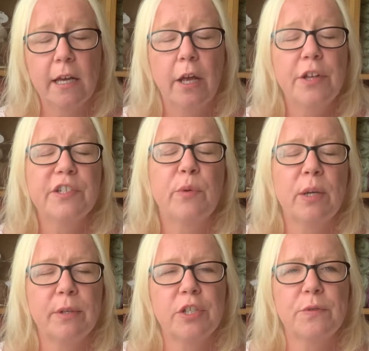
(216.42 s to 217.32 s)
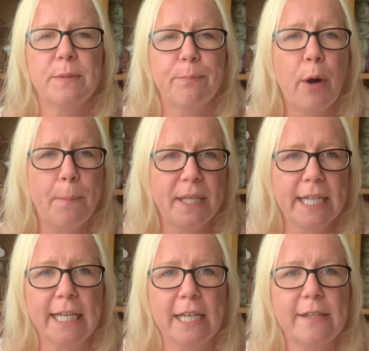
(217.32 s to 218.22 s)
So what I'm going to do is pop a
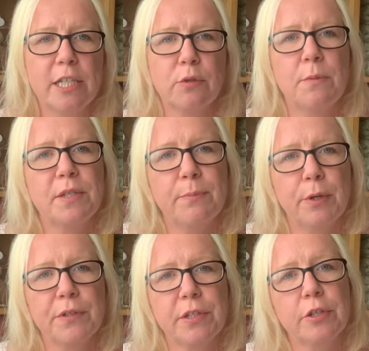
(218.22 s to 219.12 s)
link in the description box